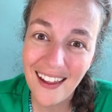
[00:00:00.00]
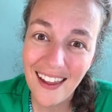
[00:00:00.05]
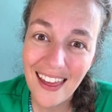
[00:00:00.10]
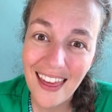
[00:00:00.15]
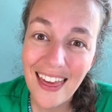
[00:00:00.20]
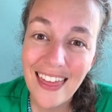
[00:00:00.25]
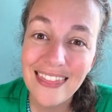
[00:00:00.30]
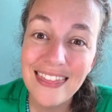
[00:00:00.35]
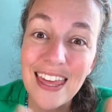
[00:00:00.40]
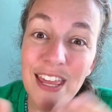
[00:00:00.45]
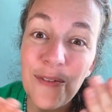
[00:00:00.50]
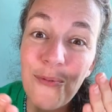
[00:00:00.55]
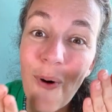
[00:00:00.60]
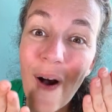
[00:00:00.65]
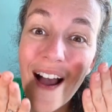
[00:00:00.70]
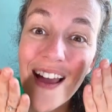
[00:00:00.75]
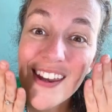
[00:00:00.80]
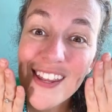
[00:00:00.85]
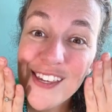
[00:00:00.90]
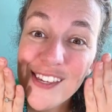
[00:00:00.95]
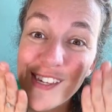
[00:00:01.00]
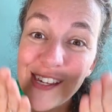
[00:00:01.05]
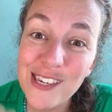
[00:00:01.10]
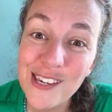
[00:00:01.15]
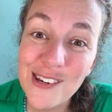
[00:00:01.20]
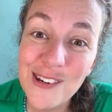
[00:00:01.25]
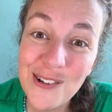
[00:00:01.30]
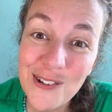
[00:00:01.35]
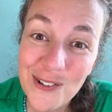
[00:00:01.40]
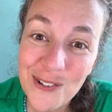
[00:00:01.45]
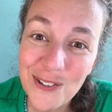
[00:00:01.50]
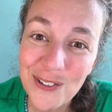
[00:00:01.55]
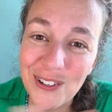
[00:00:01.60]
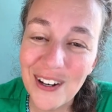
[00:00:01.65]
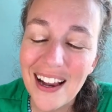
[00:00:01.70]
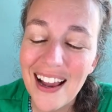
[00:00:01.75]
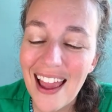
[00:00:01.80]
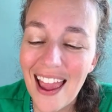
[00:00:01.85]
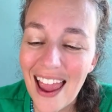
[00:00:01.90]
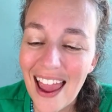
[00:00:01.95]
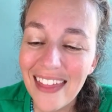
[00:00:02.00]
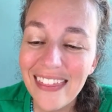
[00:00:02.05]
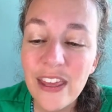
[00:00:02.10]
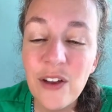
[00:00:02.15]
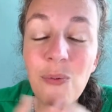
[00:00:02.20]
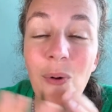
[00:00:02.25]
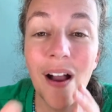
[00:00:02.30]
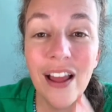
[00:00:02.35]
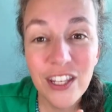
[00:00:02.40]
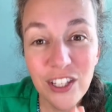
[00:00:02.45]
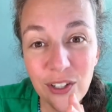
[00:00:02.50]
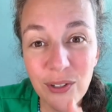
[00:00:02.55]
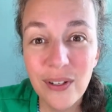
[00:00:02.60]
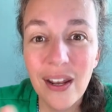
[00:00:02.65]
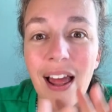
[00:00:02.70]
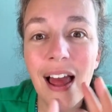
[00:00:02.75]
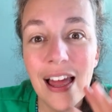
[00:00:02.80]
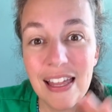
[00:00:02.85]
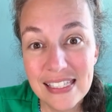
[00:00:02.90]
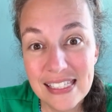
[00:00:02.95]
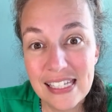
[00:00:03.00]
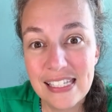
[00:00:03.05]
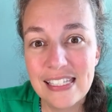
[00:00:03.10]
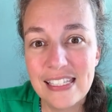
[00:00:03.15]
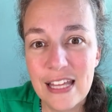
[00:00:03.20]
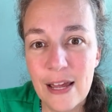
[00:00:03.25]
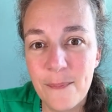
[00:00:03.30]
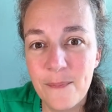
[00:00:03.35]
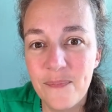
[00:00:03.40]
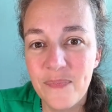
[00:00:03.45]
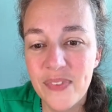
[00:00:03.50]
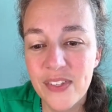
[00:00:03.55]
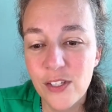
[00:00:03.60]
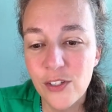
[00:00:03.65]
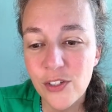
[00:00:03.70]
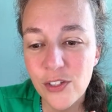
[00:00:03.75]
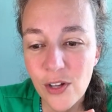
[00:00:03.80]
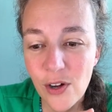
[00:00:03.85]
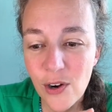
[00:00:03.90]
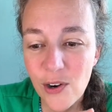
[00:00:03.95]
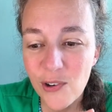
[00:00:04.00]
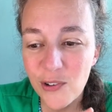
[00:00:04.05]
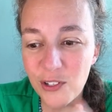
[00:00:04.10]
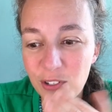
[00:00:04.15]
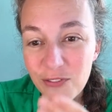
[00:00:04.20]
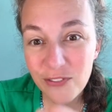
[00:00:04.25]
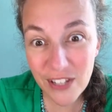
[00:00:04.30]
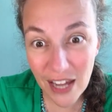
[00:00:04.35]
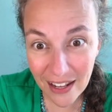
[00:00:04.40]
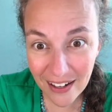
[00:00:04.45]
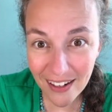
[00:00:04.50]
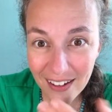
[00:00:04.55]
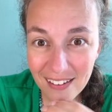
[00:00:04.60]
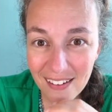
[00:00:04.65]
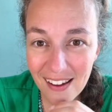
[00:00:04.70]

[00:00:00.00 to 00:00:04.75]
They want you, and they want you to assist them. So you've done it.